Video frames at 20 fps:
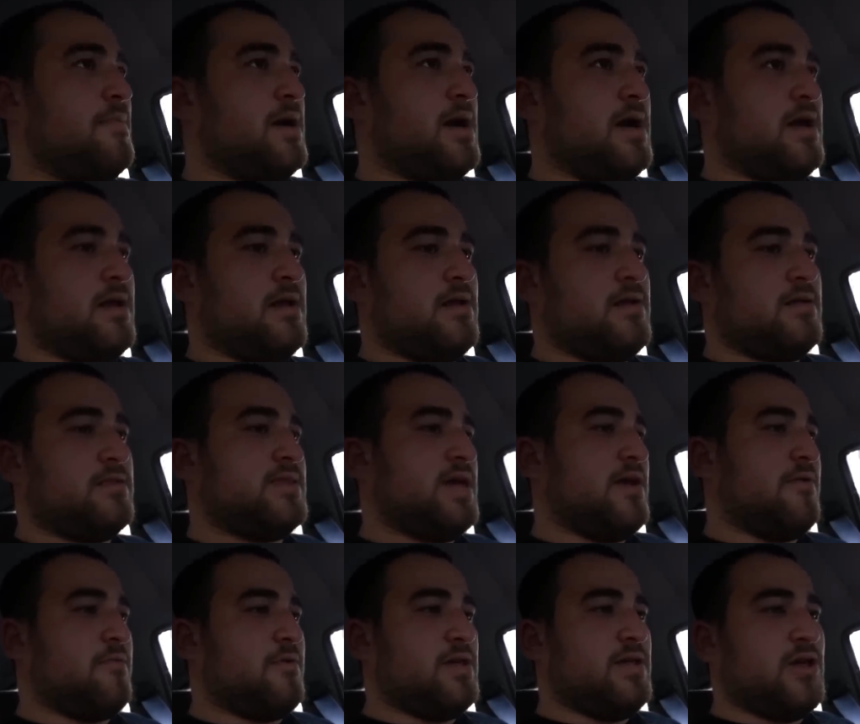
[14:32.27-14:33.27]
but
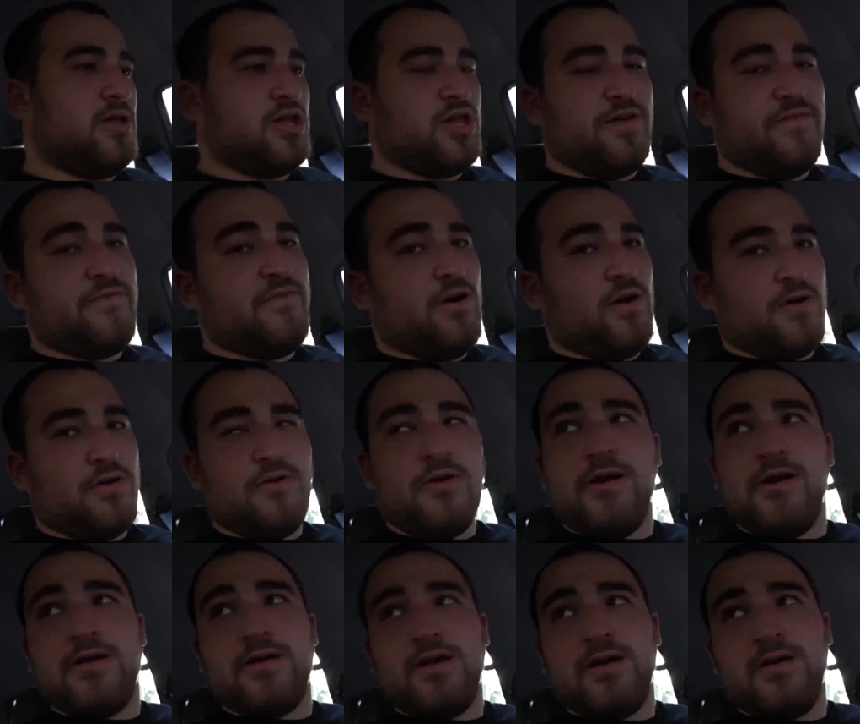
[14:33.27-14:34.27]
they're really shit for
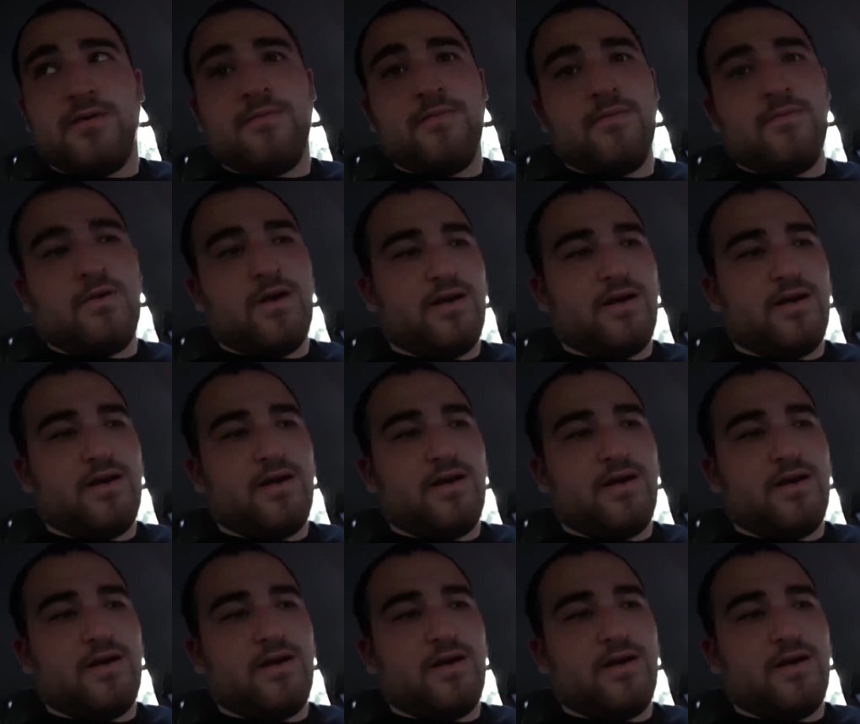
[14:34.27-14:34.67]
on-road, mm.